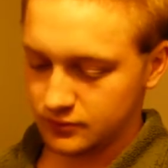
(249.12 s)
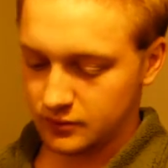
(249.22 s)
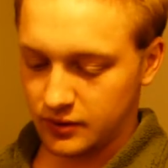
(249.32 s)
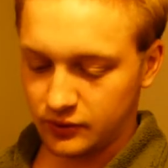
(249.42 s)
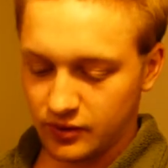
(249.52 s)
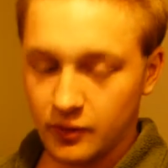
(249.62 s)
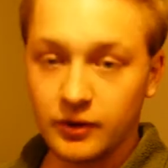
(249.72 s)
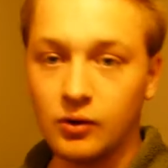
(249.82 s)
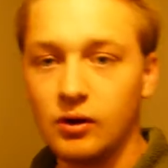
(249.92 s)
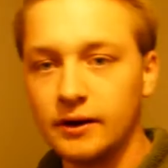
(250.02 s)
mean, there's not
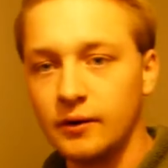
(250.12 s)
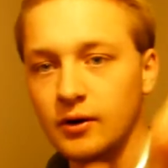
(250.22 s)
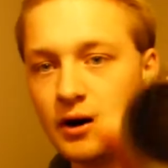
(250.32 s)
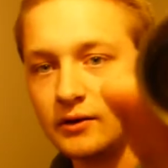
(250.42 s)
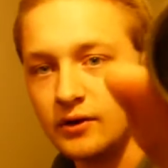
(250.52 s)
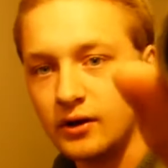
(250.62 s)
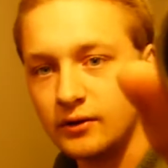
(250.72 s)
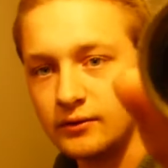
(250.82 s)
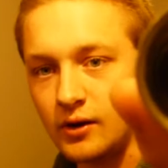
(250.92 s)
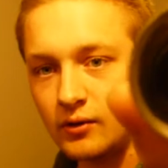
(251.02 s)
really a whole lot going on. It's got
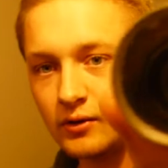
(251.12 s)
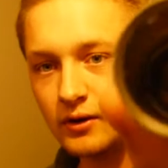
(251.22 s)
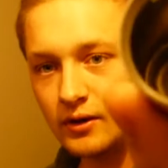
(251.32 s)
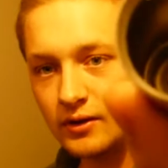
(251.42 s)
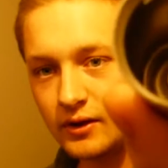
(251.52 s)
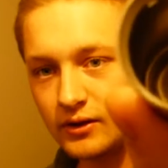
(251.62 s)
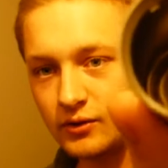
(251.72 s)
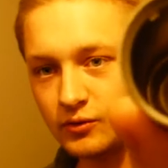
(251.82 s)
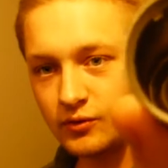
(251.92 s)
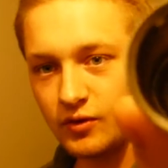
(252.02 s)
a, that
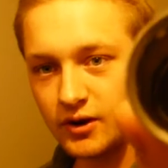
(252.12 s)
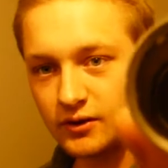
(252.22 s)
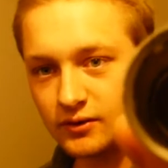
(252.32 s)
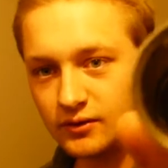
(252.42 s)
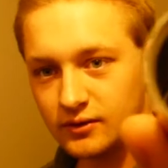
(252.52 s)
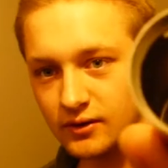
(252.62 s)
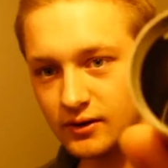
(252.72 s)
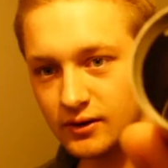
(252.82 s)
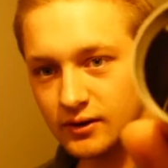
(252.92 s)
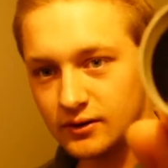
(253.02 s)
huge fucking
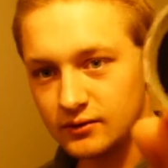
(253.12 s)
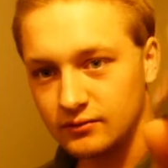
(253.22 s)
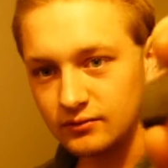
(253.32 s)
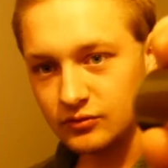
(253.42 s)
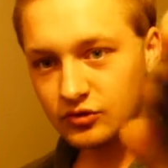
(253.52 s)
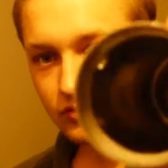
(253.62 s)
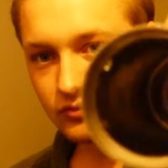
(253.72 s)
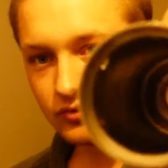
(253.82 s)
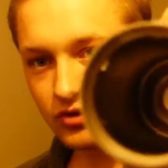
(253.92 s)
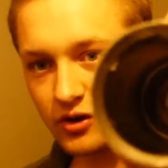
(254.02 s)

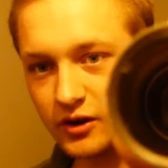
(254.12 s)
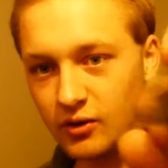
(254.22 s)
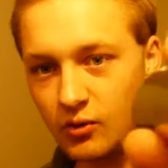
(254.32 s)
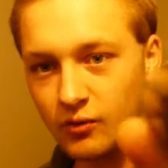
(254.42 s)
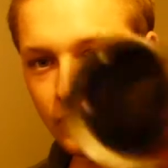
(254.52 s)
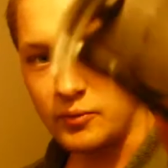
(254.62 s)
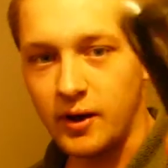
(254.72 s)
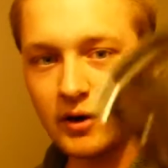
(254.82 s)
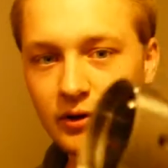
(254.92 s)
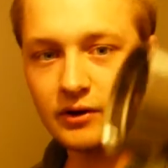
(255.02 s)
chunky hole for your
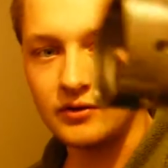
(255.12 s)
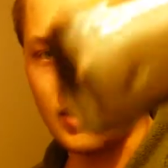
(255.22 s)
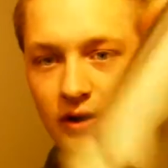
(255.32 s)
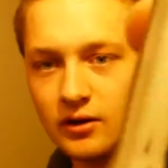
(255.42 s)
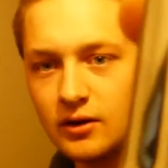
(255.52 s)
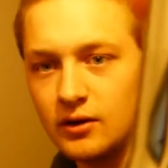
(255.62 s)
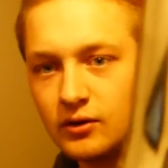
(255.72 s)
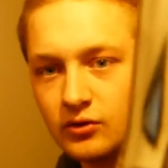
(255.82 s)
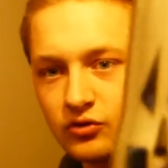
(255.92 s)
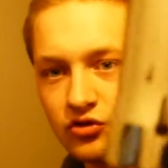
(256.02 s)
battery. It's got
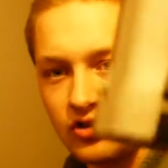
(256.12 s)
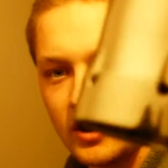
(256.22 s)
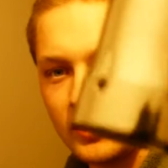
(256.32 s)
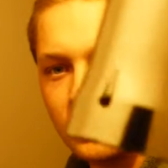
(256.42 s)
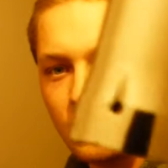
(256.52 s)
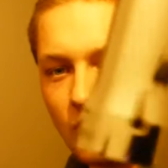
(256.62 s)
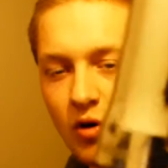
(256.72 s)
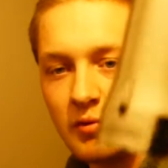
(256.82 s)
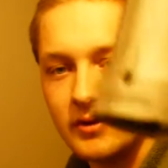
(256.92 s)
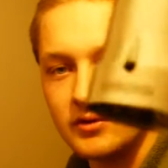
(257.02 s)

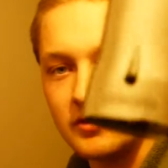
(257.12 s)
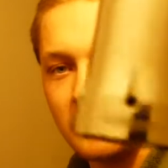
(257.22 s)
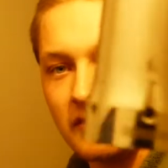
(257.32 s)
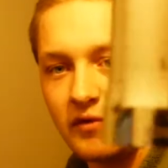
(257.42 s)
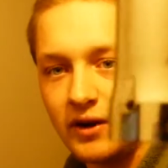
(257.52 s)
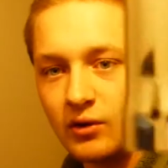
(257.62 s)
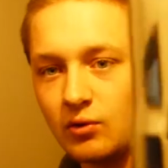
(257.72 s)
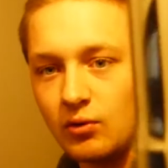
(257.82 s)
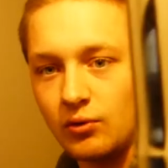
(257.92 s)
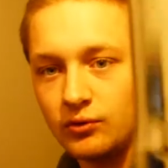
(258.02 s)
ginormous vent
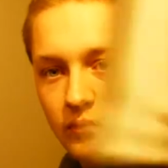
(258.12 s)
holes,